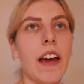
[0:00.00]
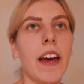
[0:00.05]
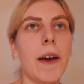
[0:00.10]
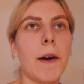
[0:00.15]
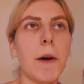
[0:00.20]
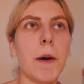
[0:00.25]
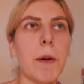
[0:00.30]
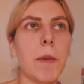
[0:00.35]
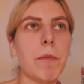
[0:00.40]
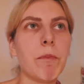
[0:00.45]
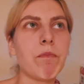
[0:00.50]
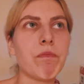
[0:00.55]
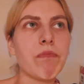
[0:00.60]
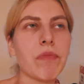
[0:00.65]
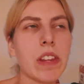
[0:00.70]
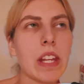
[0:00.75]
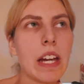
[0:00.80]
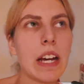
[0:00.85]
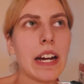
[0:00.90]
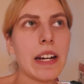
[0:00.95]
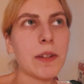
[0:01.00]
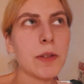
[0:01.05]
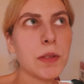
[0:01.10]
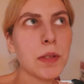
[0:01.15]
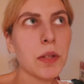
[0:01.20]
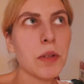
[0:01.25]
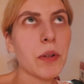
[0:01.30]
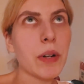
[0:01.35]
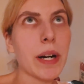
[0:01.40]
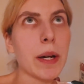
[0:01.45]
Um, I
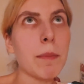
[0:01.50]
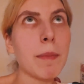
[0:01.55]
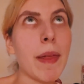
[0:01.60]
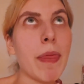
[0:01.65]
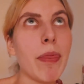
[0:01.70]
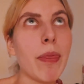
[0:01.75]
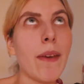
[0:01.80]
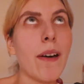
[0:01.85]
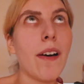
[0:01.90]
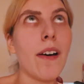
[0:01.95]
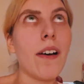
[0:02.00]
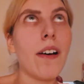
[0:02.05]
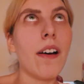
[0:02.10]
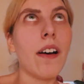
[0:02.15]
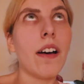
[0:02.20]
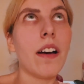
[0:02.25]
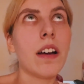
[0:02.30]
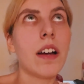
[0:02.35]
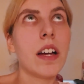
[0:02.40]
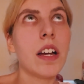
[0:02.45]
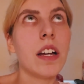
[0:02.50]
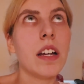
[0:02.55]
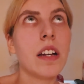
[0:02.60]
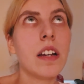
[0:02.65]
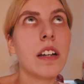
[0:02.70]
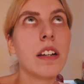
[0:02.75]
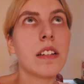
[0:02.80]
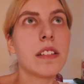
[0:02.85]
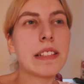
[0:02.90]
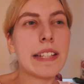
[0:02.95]
also recommend the
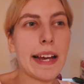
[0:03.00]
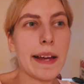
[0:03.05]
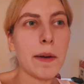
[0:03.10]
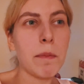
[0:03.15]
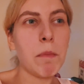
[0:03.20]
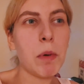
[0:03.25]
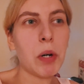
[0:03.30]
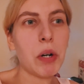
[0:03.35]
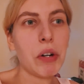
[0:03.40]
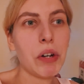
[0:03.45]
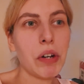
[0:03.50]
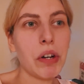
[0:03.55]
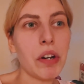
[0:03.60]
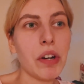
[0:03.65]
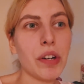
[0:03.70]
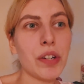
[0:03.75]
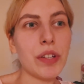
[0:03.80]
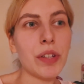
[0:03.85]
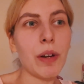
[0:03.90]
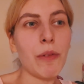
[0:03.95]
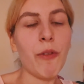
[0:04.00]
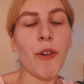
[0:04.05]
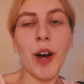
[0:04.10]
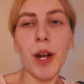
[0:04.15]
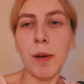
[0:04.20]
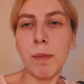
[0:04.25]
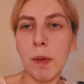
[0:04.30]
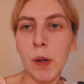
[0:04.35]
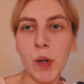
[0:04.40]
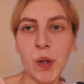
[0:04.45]
second book, the
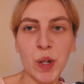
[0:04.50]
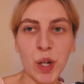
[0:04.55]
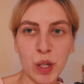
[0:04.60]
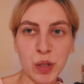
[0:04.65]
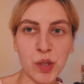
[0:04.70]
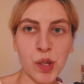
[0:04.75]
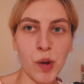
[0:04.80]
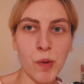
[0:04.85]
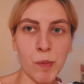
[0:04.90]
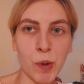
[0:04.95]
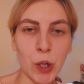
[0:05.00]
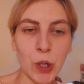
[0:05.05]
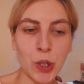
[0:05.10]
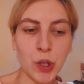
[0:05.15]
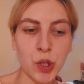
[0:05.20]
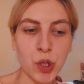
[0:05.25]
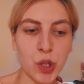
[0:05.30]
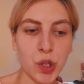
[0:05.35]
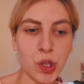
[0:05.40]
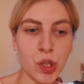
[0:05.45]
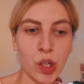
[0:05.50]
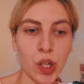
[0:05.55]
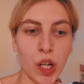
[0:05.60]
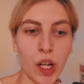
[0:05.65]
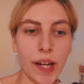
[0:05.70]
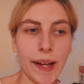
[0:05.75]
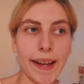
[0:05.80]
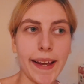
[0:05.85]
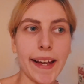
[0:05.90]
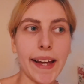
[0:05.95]
third book not so much.
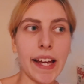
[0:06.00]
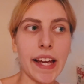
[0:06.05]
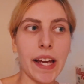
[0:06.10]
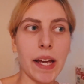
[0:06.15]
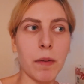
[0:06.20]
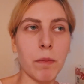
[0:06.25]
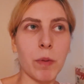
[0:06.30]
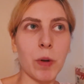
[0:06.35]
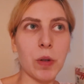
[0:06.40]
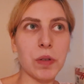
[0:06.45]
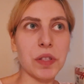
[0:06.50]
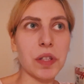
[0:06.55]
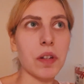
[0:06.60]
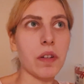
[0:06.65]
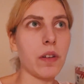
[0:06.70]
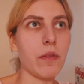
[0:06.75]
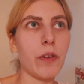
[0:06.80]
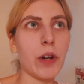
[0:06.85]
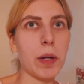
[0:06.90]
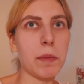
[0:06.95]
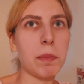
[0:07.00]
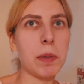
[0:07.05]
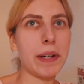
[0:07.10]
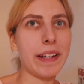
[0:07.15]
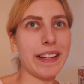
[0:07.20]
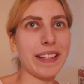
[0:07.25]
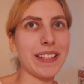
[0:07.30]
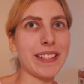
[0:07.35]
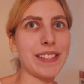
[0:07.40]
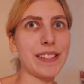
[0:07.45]
Um, also the third book
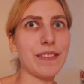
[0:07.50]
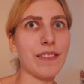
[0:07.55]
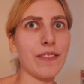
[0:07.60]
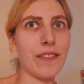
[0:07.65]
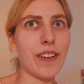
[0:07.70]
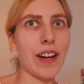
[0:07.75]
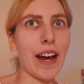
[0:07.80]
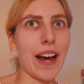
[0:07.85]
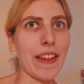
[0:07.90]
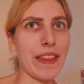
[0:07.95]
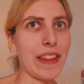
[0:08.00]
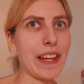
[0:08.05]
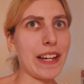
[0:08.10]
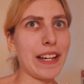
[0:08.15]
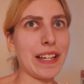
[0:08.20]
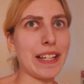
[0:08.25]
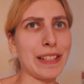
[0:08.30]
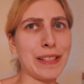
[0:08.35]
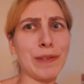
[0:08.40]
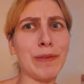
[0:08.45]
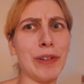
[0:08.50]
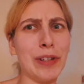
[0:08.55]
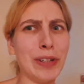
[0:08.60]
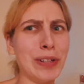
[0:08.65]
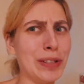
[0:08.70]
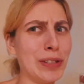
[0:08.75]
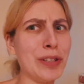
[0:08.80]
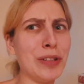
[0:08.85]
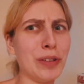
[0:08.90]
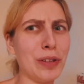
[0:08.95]
is I think it's
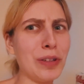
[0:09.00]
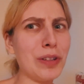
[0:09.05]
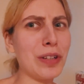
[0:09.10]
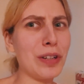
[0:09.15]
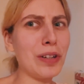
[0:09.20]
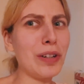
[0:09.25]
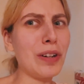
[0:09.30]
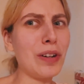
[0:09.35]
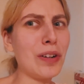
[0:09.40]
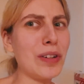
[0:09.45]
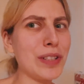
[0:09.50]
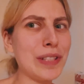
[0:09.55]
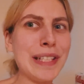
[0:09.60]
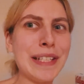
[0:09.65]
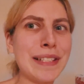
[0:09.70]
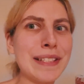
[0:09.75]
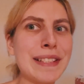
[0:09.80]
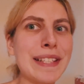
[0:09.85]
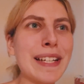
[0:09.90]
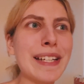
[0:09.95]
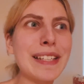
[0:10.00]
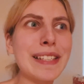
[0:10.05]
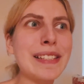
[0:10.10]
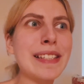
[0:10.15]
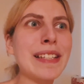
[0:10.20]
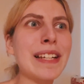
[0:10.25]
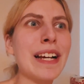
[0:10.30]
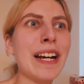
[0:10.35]
for adult audiences